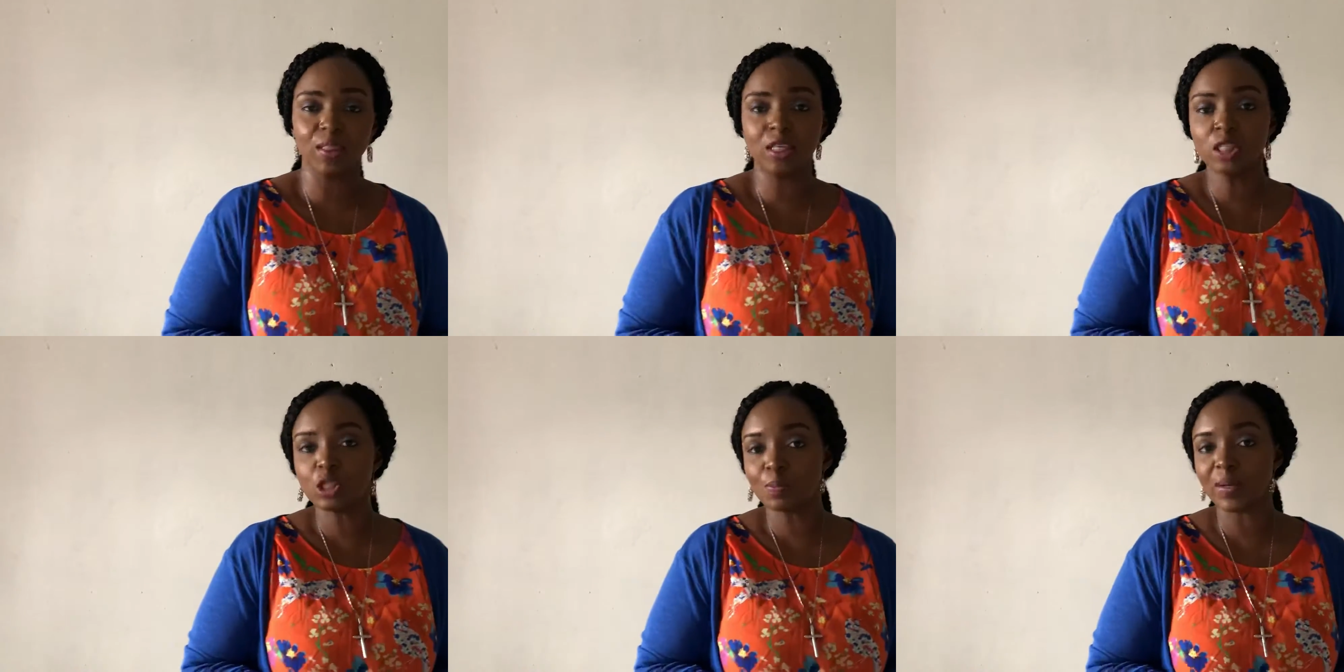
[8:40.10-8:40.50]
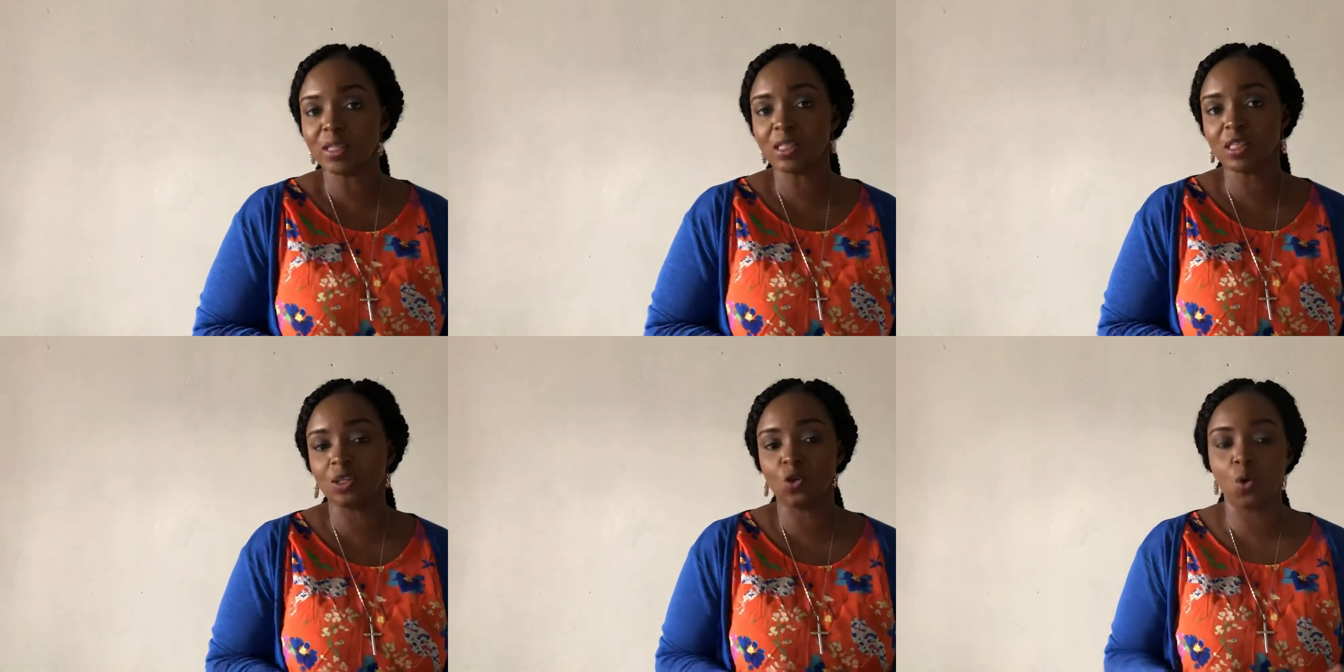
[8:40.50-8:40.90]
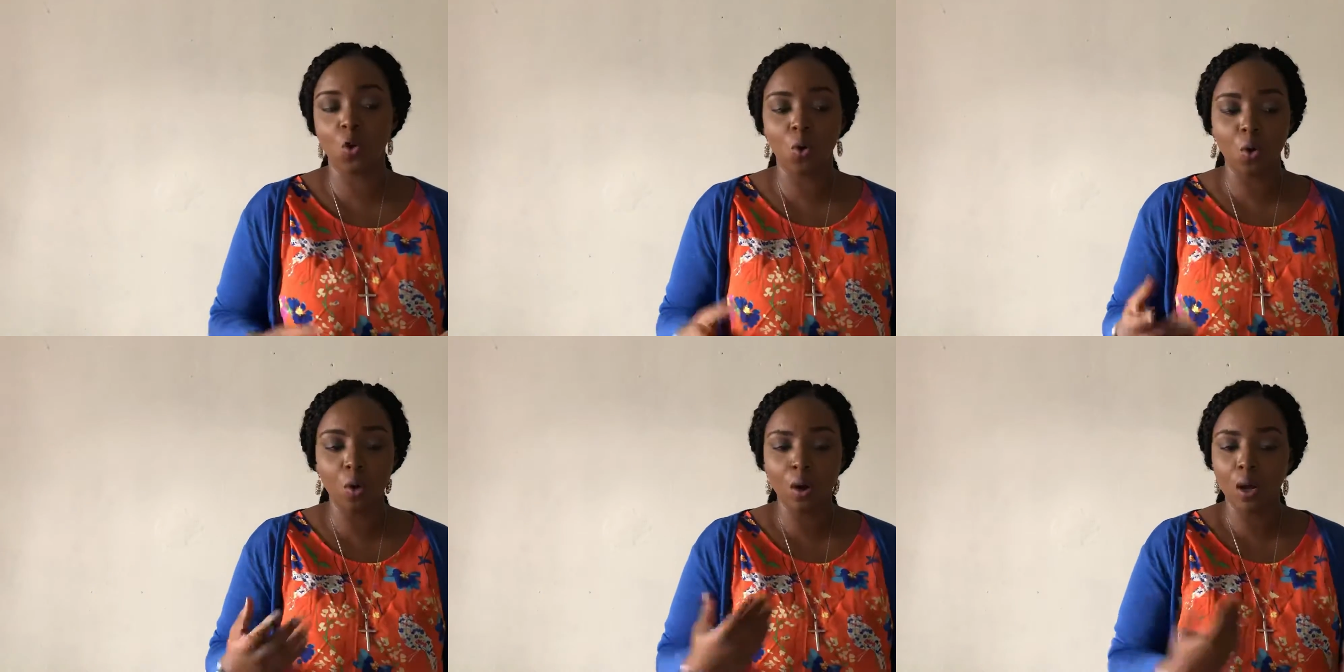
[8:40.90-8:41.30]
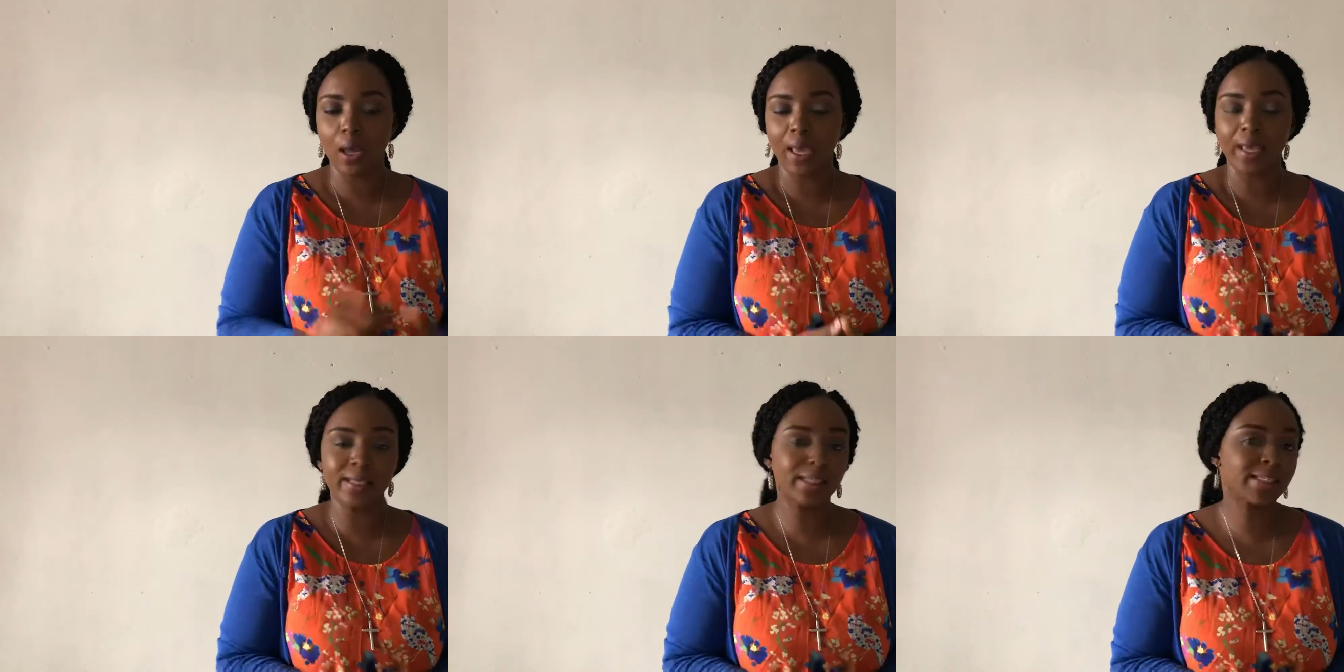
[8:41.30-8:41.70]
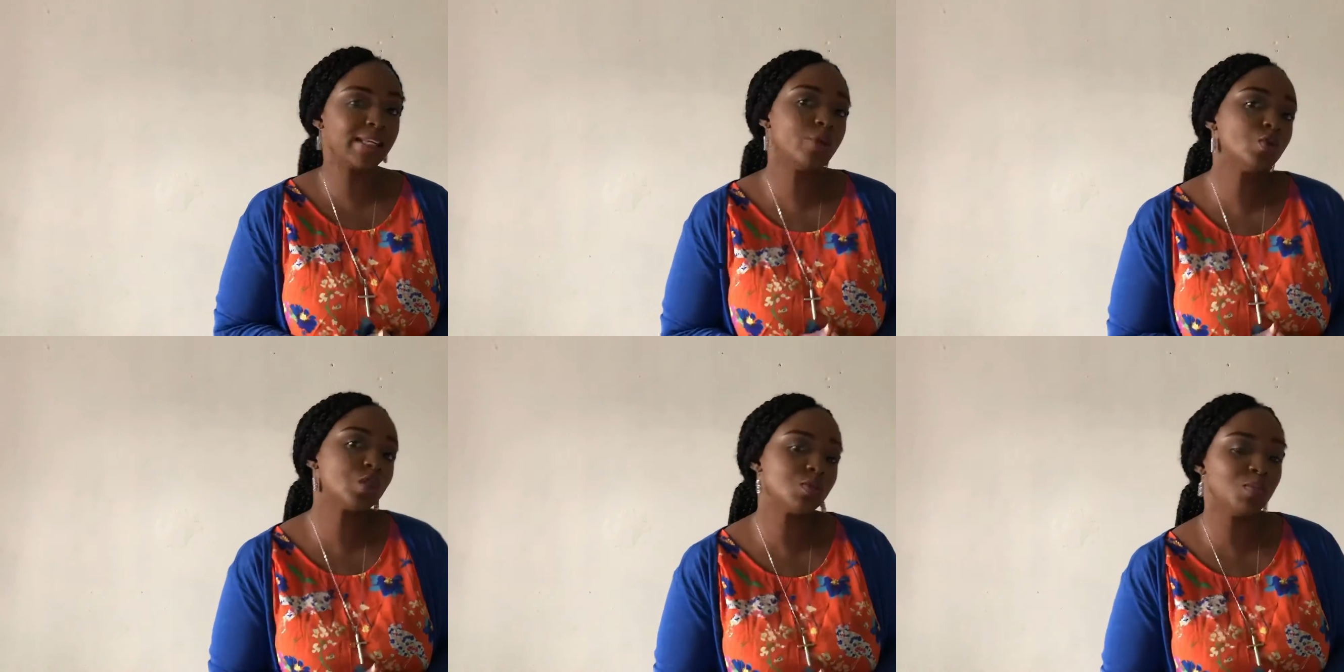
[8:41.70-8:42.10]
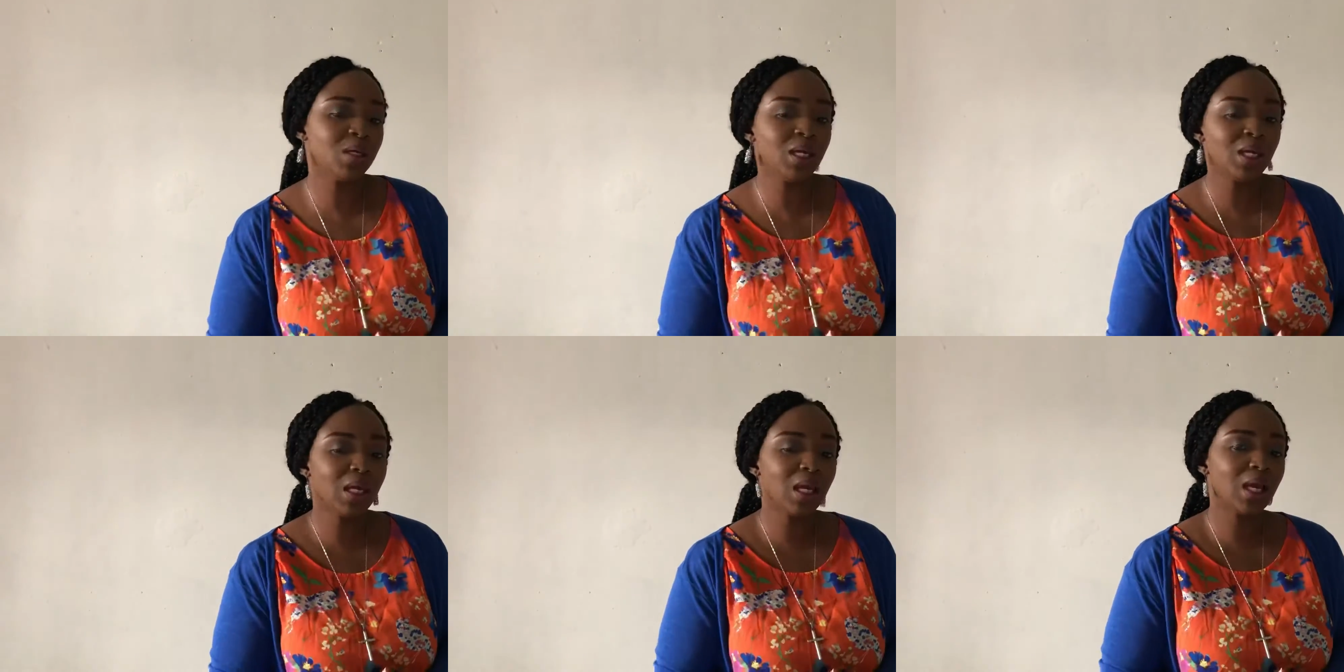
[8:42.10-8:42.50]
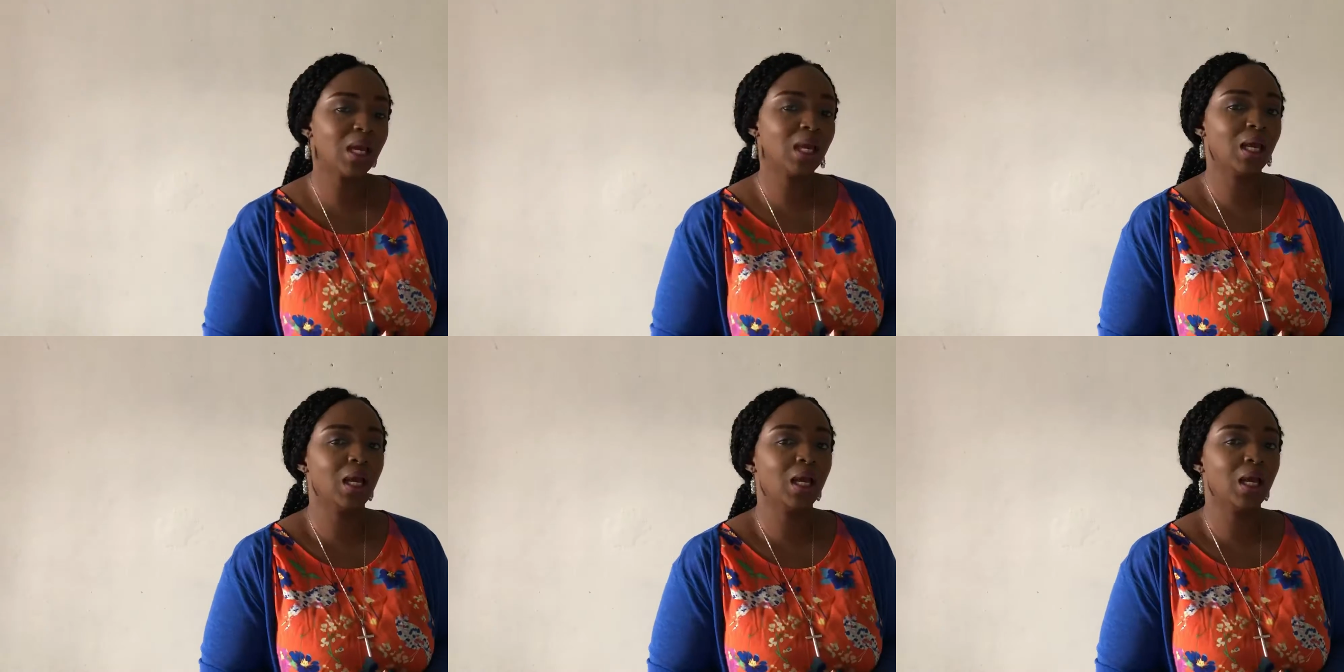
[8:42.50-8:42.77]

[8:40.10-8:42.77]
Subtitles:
this person, or excuse me,